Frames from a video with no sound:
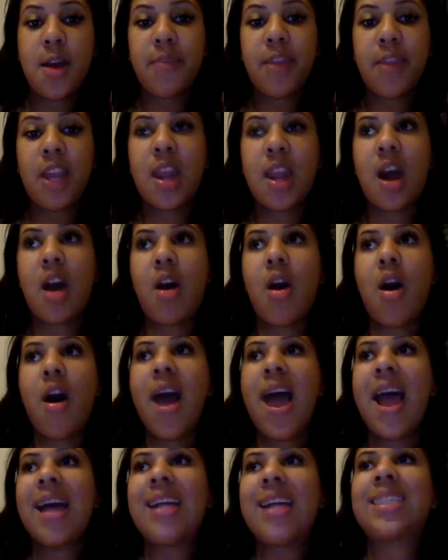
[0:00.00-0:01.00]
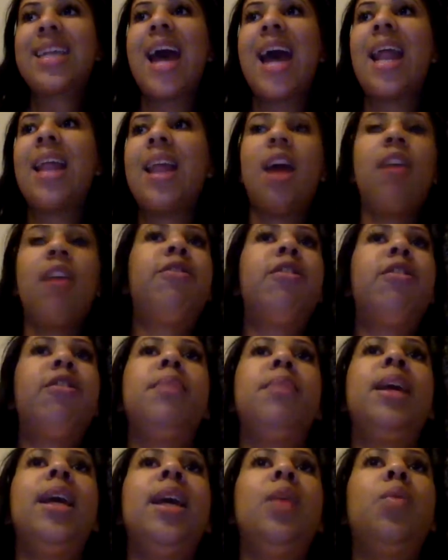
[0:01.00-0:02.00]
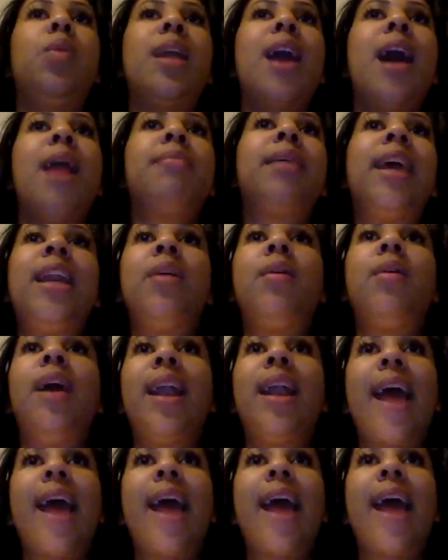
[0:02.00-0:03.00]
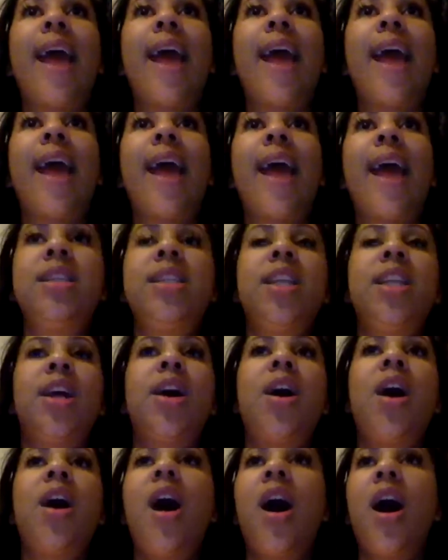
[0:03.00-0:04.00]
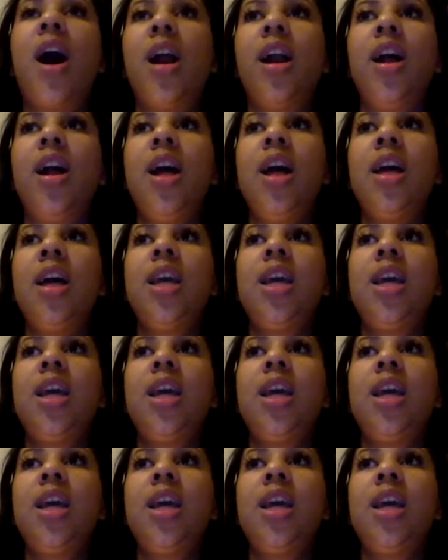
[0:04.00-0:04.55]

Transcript: You know, it's kind of like for me when I'm getting ready to add something to the cart.